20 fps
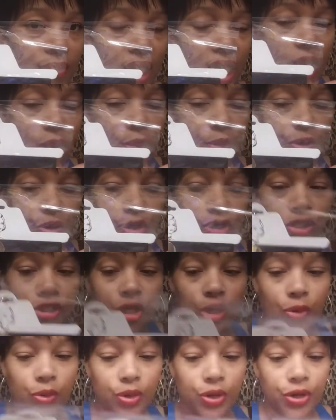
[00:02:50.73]
ordered a
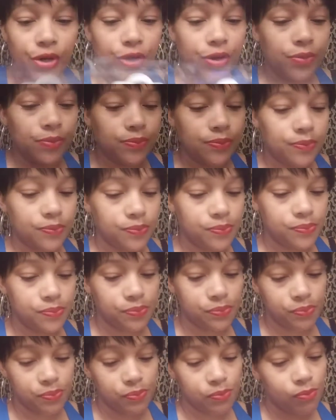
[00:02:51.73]
choker,
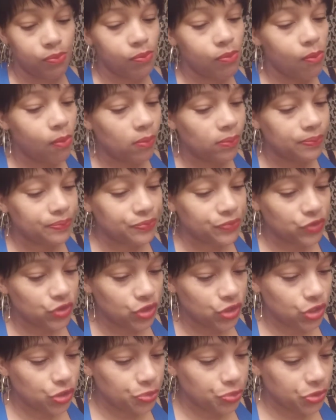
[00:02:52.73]

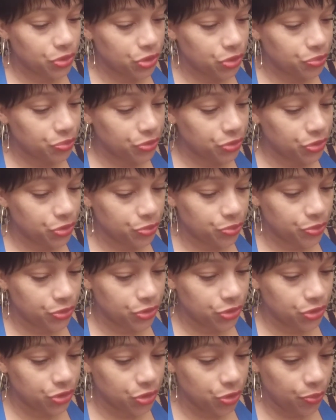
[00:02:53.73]
super, super, super,
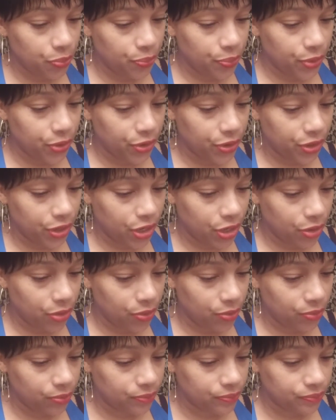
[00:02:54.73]
super cute.
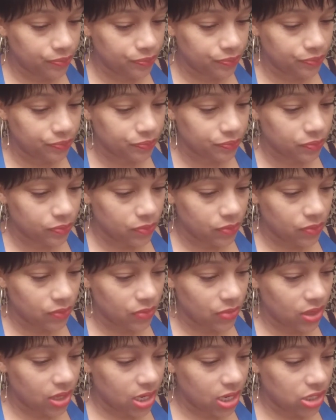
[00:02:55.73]

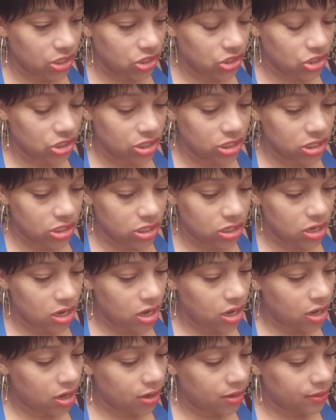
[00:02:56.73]
It's just a,
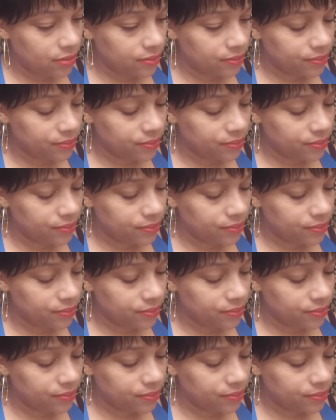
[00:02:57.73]
um,